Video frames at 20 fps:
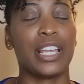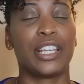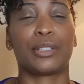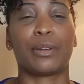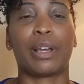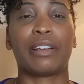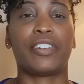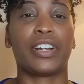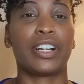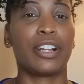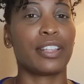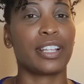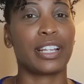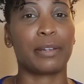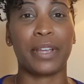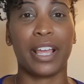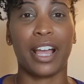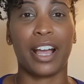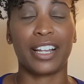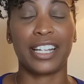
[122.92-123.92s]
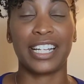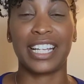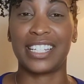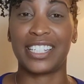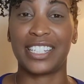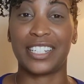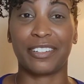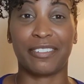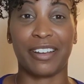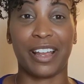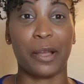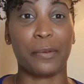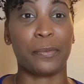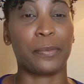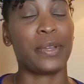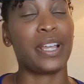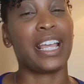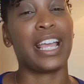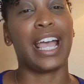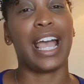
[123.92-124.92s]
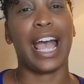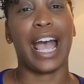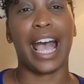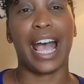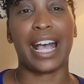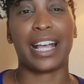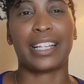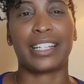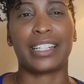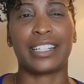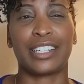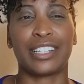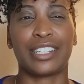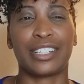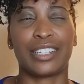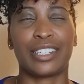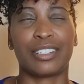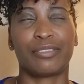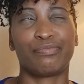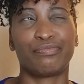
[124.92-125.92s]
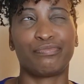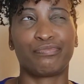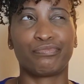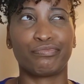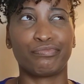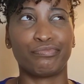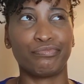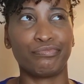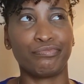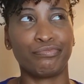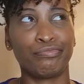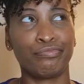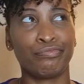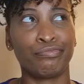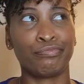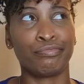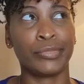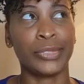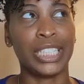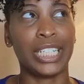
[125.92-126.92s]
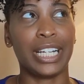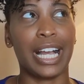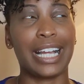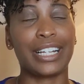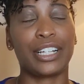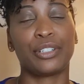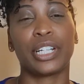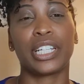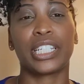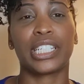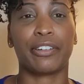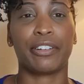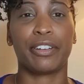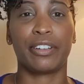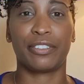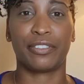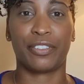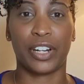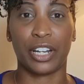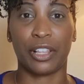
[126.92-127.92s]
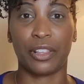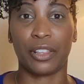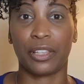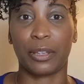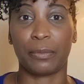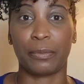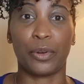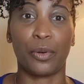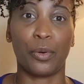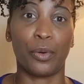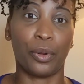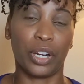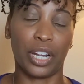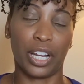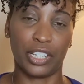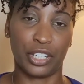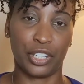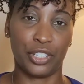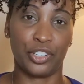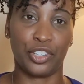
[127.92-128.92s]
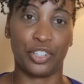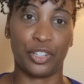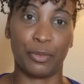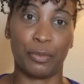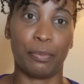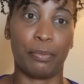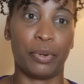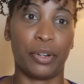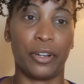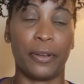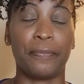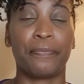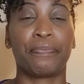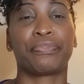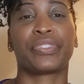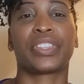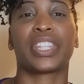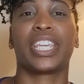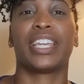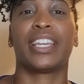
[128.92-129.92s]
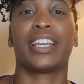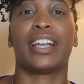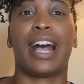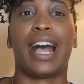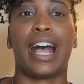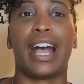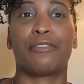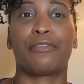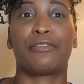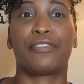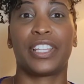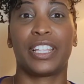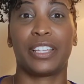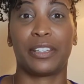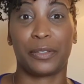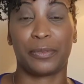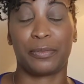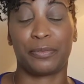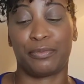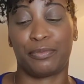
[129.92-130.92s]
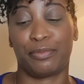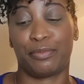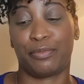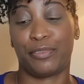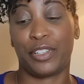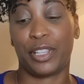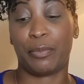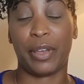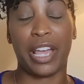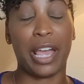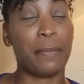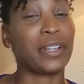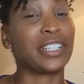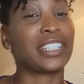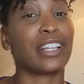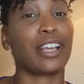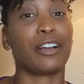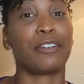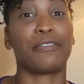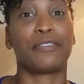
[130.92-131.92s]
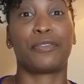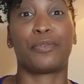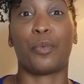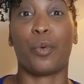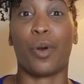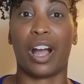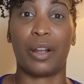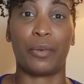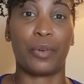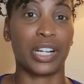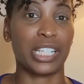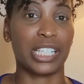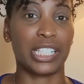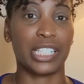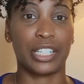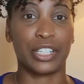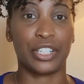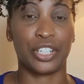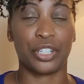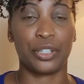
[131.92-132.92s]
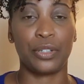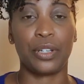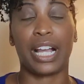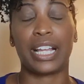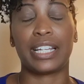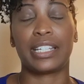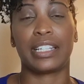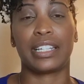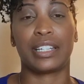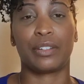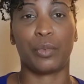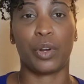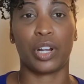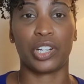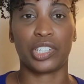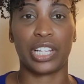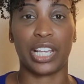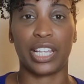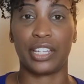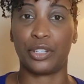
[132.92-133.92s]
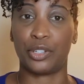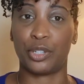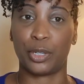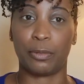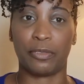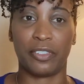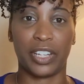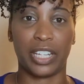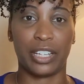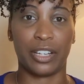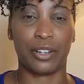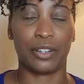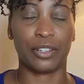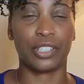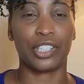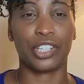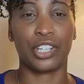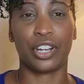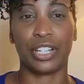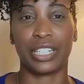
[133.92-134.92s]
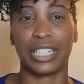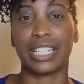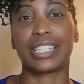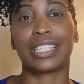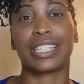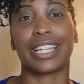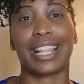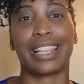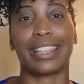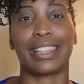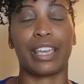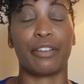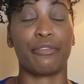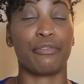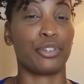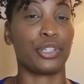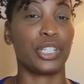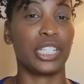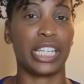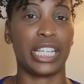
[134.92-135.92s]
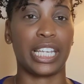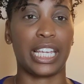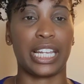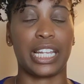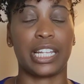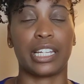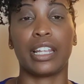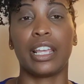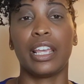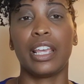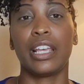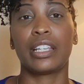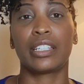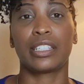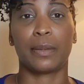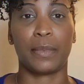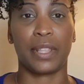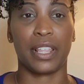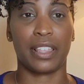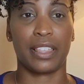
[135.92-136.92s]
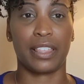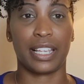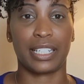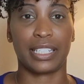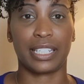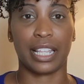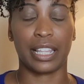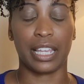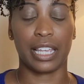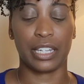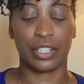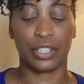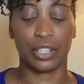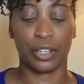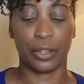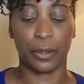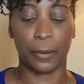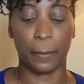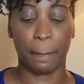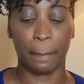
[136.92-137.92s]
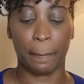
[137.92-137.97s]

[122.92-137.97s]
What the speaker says: So I follow them on Instagram and I don't necessarily follow them all on YouTube, but for the purpose of what I wanted to do, I did watch their YouTube videos to understand their routine and some of the things that they do.